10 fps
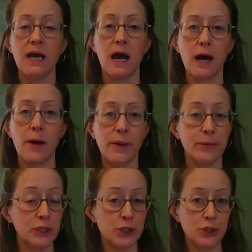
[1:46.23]
I'm
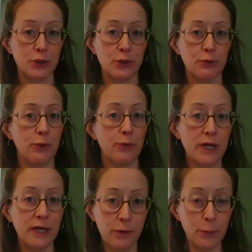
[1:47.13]
going to show you 3
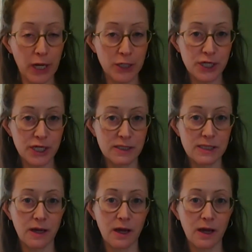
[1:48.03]
different projects,